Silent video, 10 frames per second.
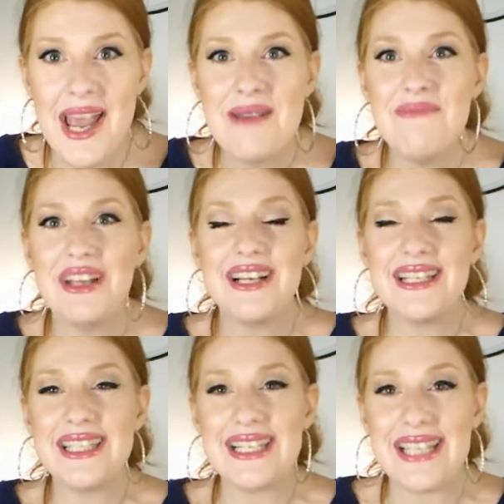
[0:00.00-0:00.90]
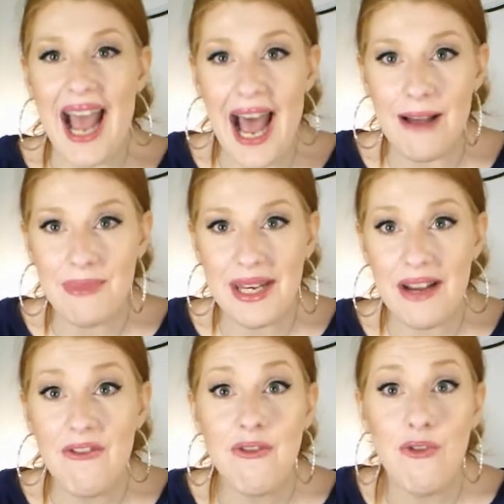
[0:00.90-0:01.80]
because it's
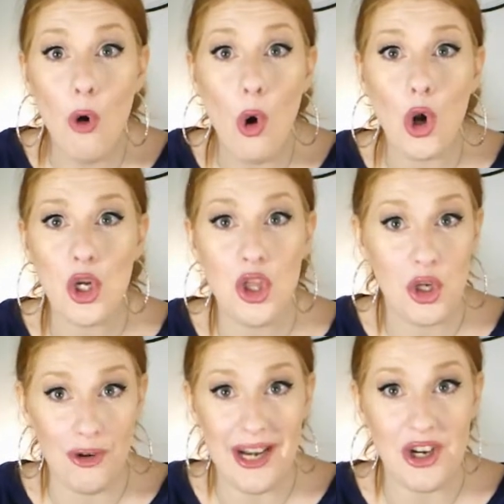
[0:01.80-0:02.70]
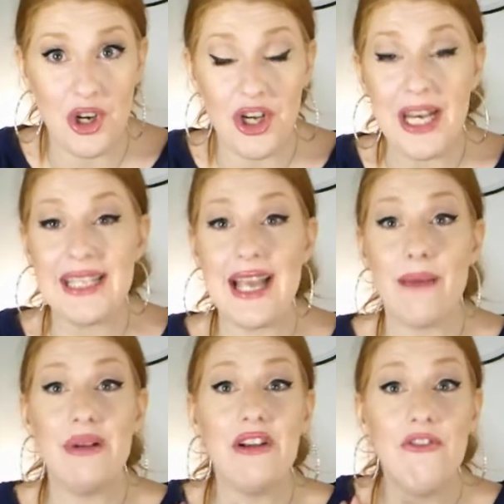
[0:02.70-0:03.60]
happening for the greater good. It's
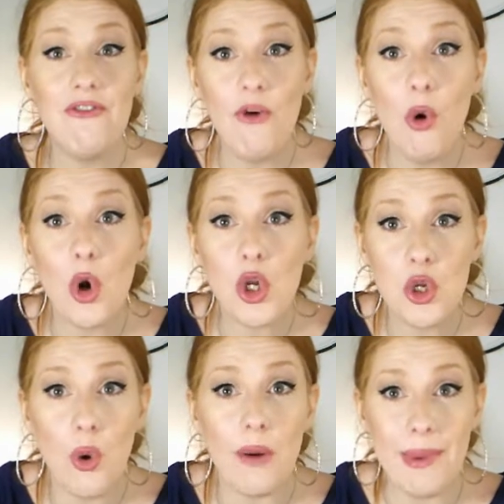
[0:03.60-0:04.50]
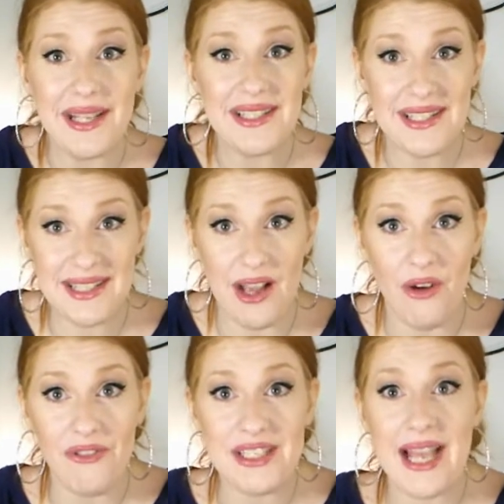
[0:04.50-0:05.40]
happening for your best
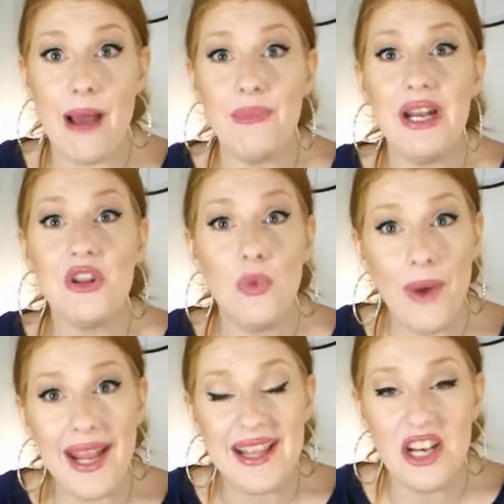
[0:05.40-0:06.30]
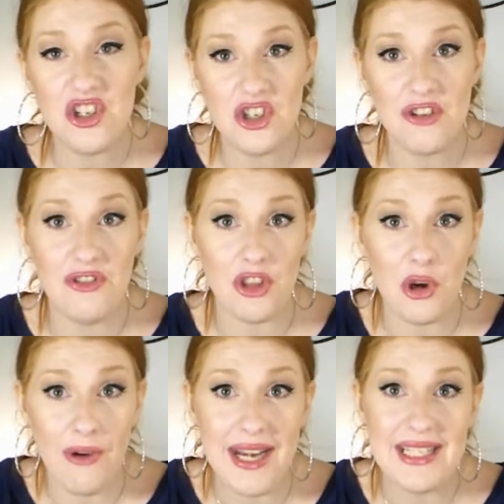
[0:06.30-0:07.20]
self. It's happening the way that it should, for the
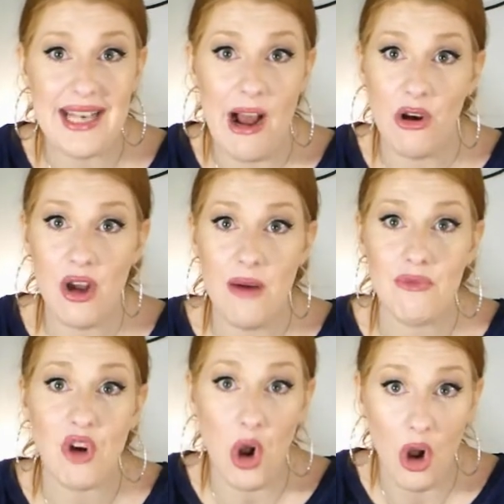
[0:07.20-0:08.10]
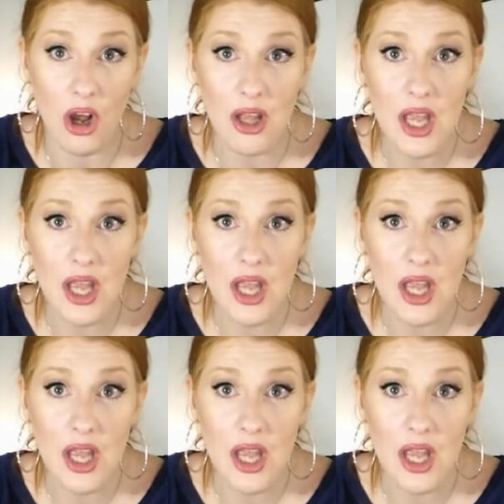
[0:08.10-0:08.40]
greatest outcome for all.